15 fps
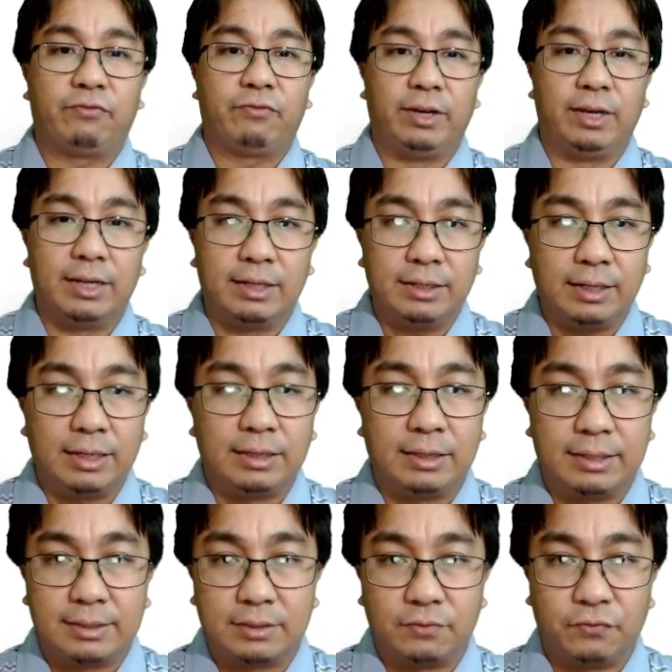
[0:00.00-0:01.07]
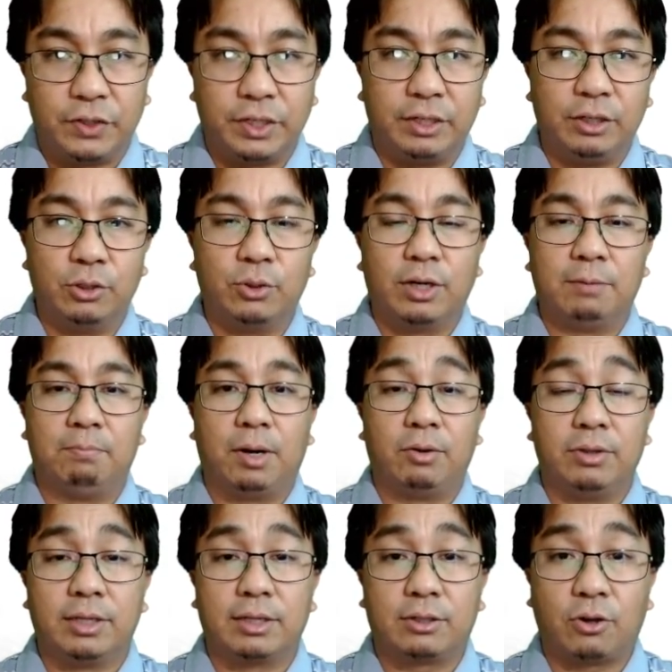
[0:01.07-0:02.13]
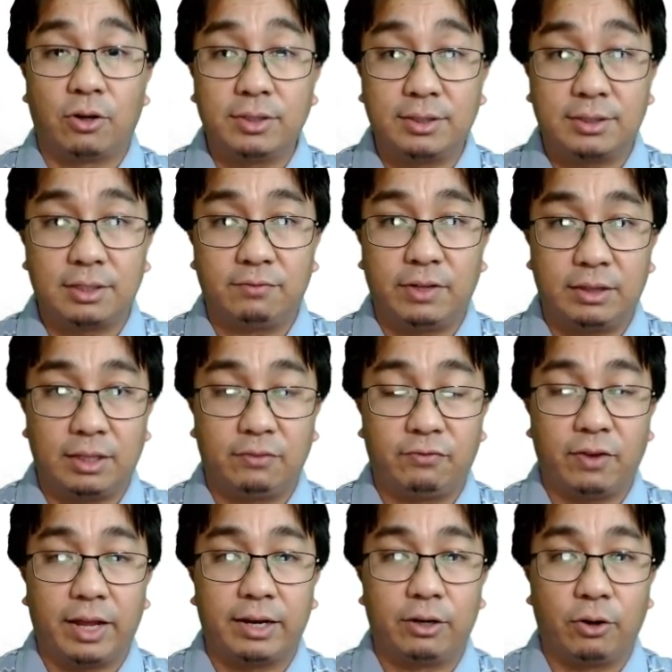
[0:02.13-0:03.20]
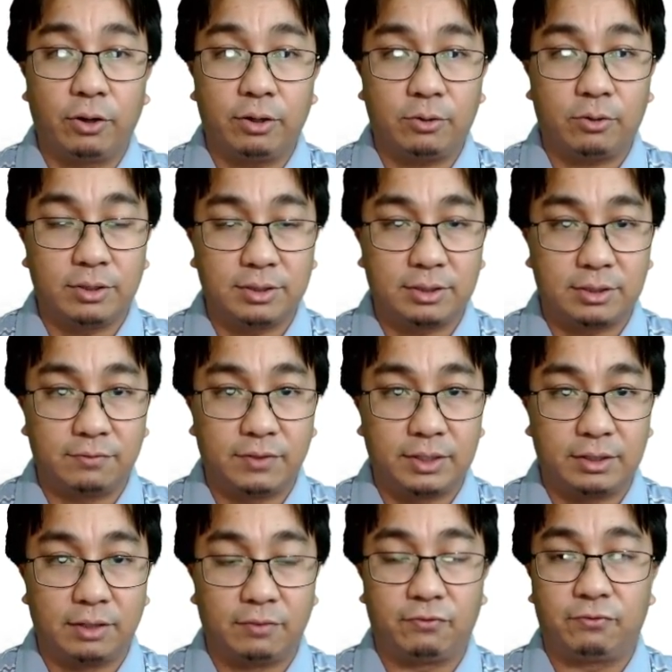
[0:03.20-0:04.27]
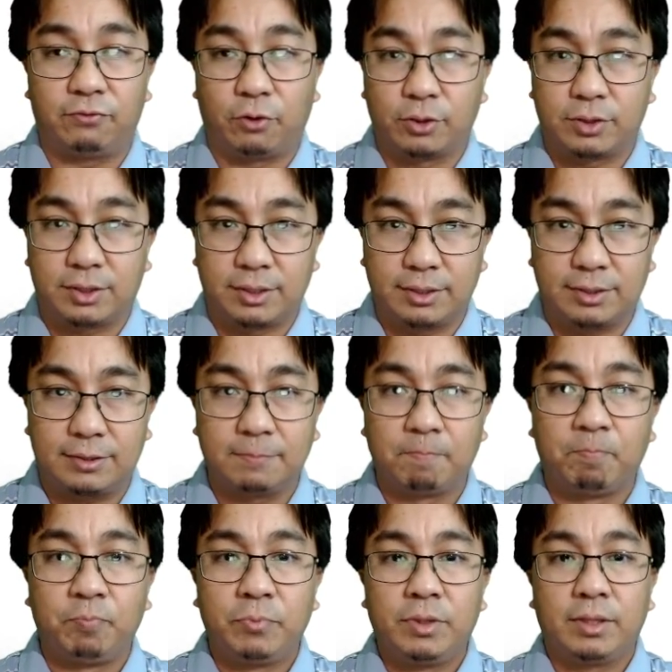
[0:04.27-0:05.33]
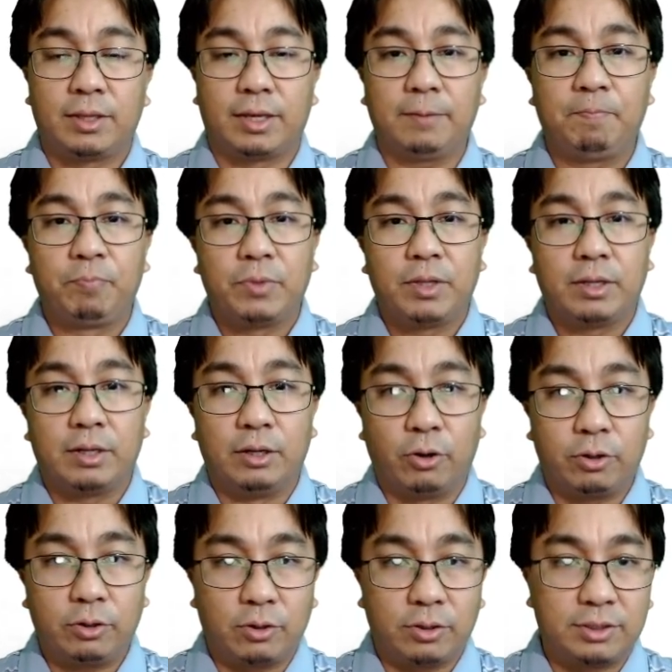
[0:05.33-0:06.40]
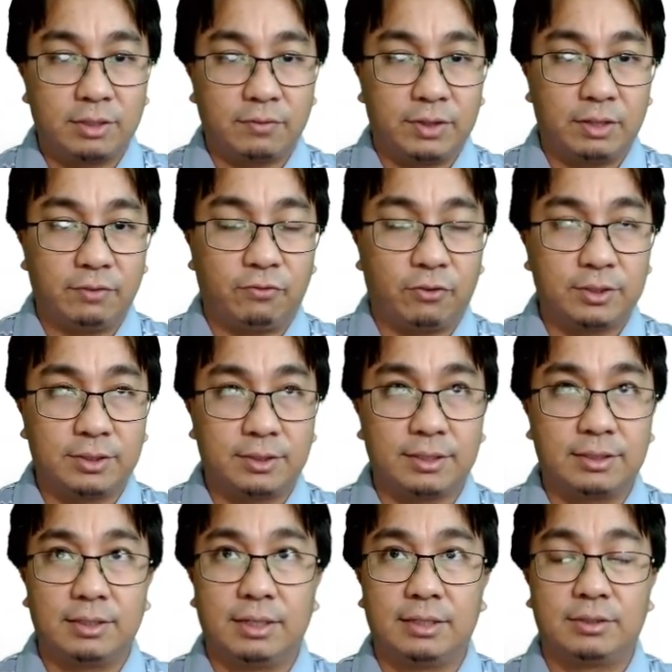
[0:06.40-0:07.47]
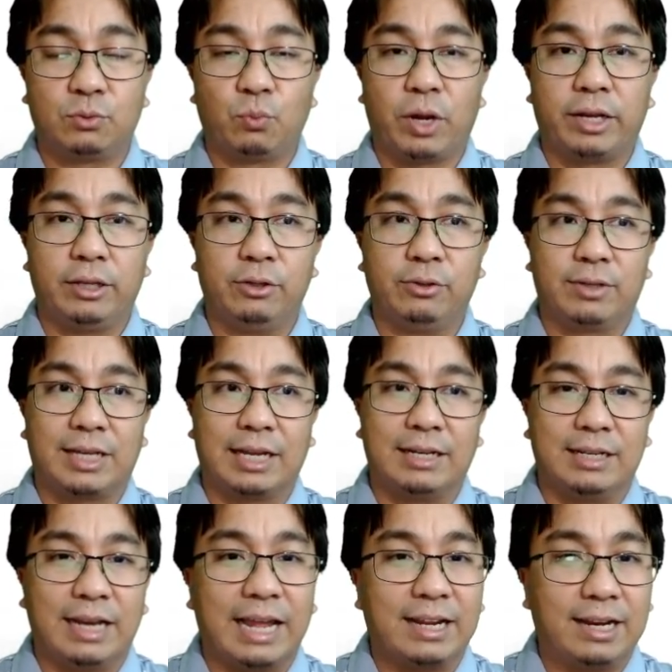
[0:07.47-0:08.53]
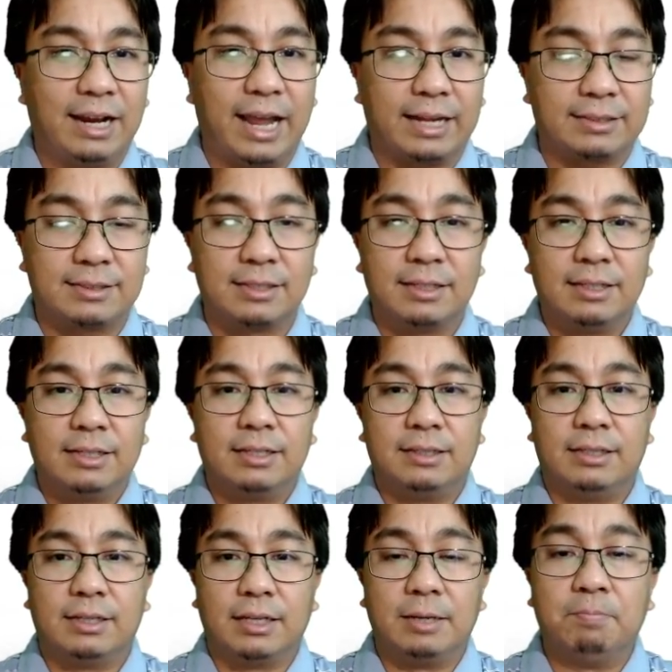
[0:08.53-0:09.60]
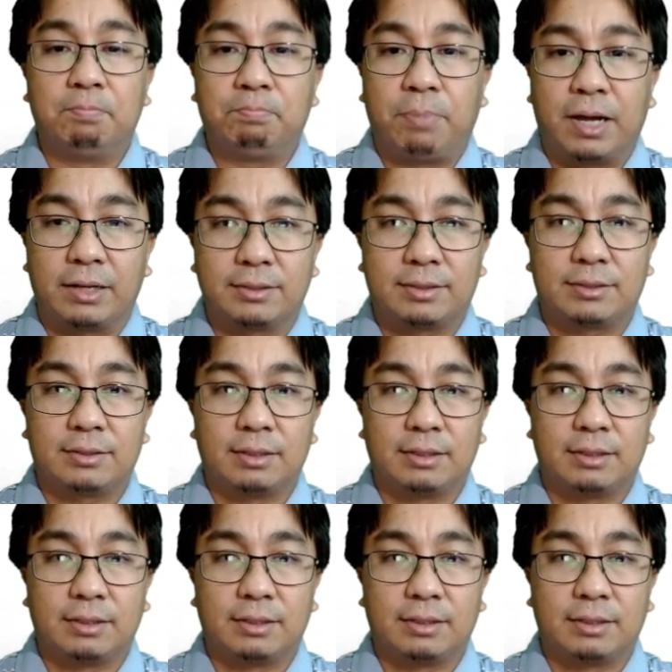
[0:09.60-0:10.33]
learned in this video about the conservative and non-conservative forces. Okay, non-conservative forces is when you can neglect the impulse